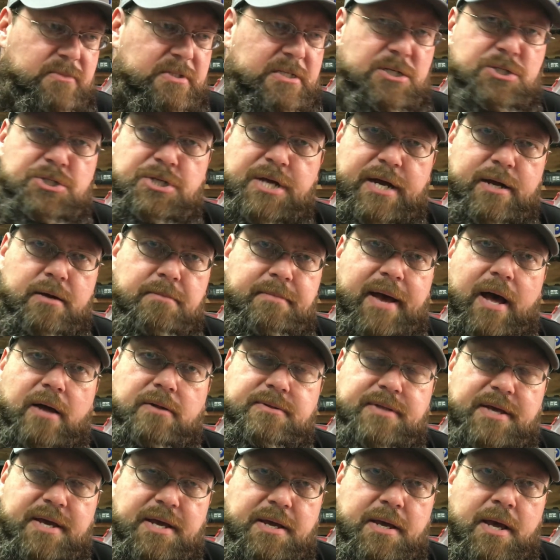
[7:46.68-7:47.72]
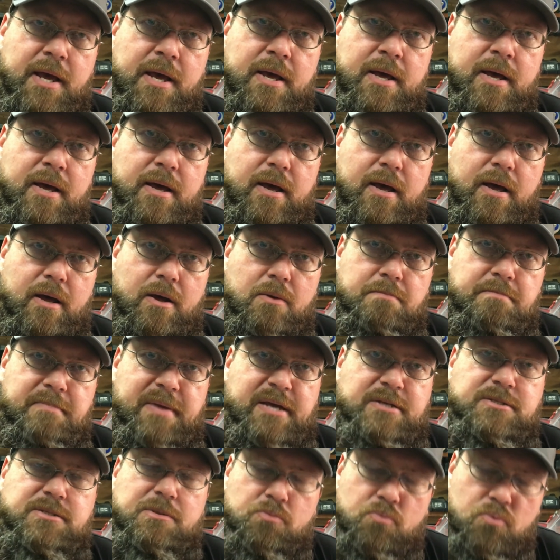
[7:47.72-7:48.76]
check them out. They
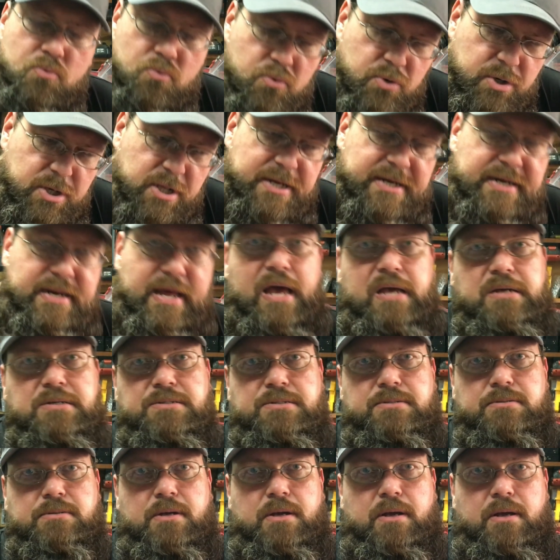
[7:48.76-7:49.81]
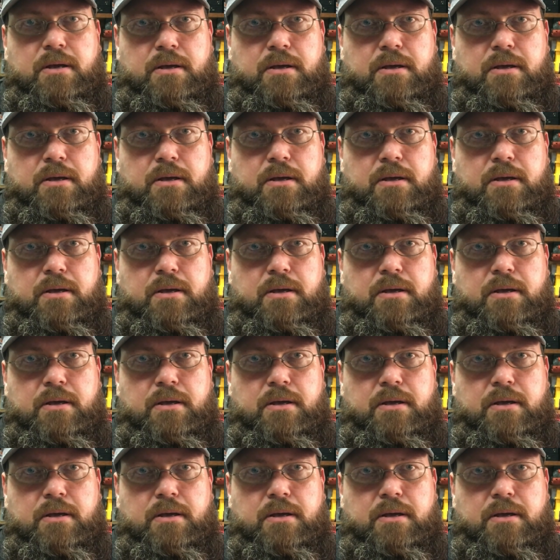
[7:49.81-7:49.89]
make some really nice